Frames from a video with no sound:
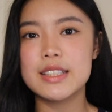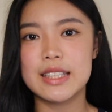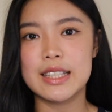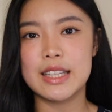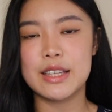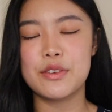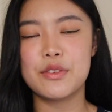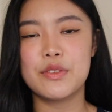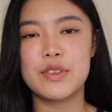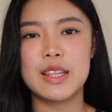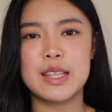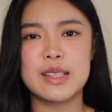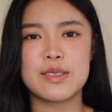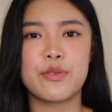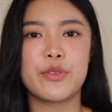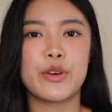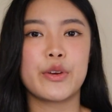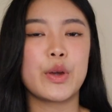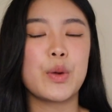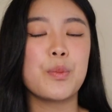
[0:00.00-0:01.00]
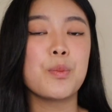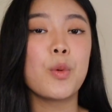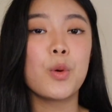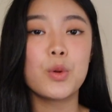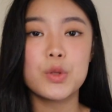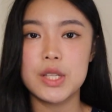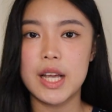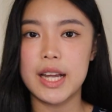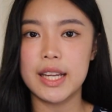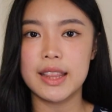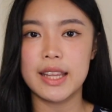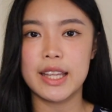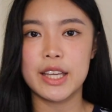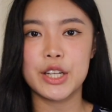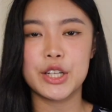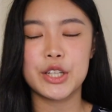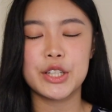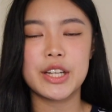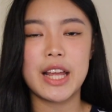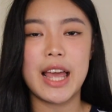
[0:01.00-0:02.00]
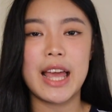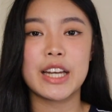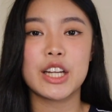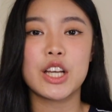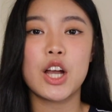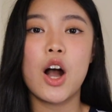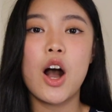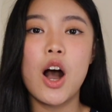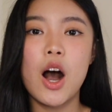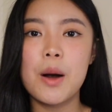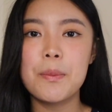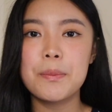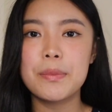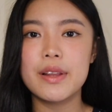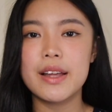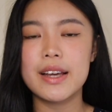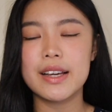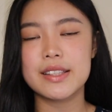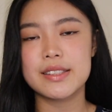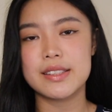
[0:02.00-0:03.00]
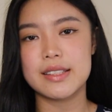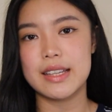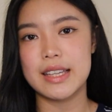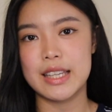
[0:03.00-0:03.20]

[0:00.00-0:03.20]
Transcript: give these very multi-layered and complex